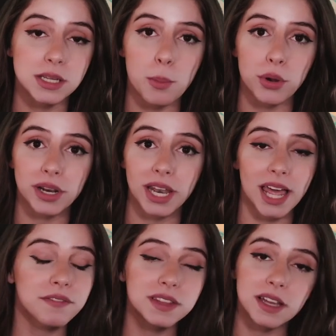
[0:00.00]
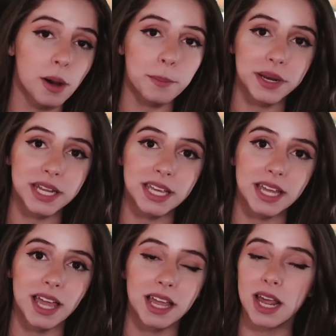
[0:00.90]
someone left the
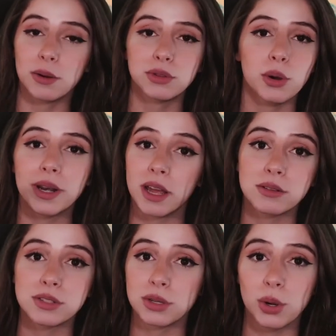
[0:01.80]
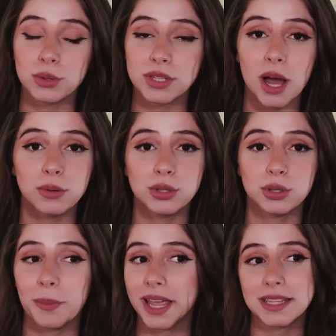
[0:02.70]
company and now no one else knows how
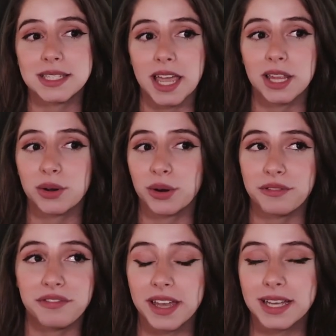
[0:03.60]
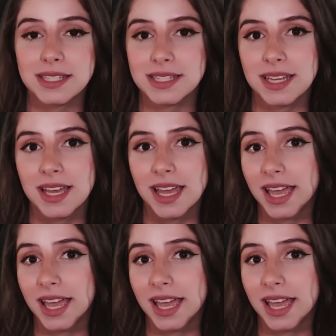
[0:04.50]
to maintain or fix